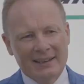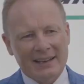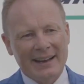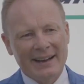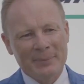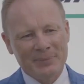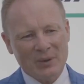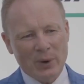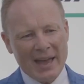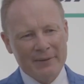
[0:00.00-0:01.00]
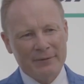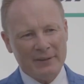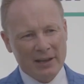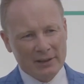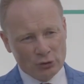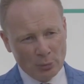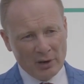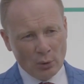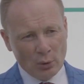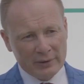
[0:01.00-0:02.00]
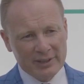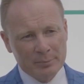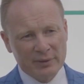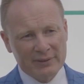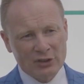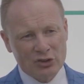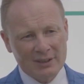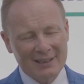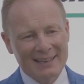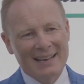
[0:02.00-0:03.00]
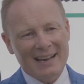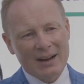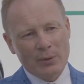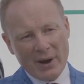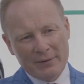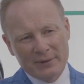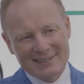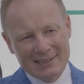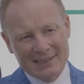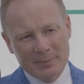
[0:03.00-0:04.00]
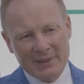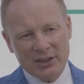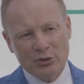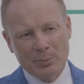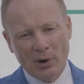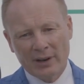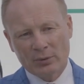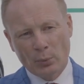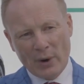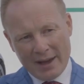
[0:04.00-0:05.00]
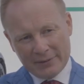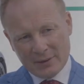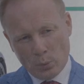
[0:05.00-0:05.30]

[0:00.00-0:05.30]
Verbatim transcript: Um, we have a super low seat position. Uh, we have a slim dashboard. We have the